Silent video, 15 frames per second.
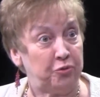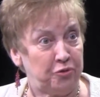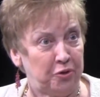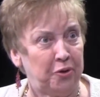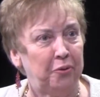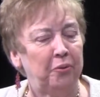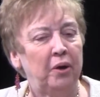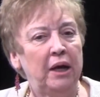
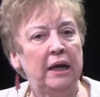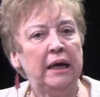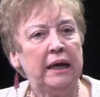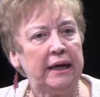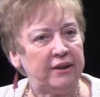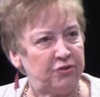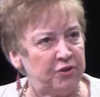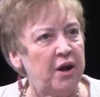So
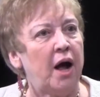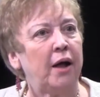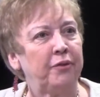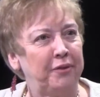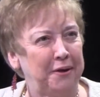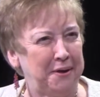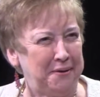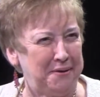it's
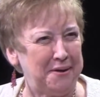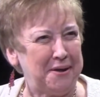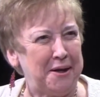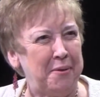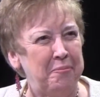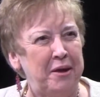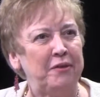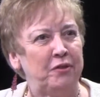not that
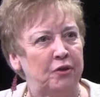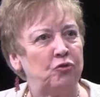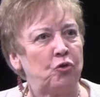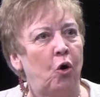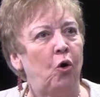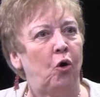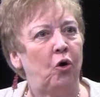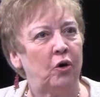this
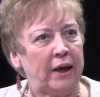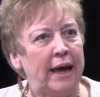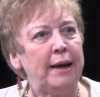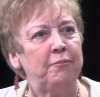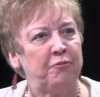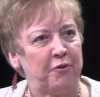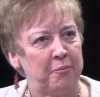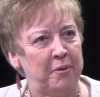all
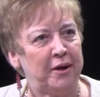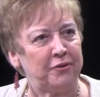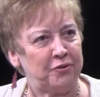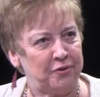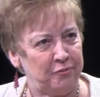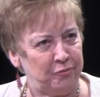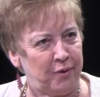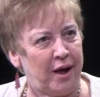came from us.